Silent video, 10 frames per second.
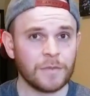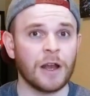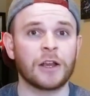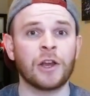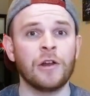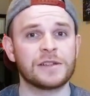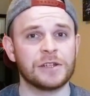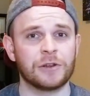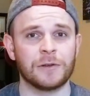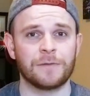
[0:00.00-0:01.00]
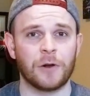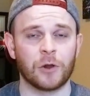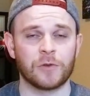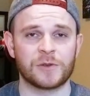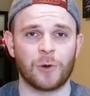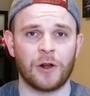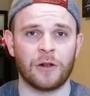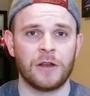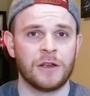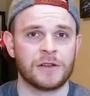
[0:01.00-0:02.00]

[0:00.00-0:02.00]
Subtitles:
accounts that you can follow as well.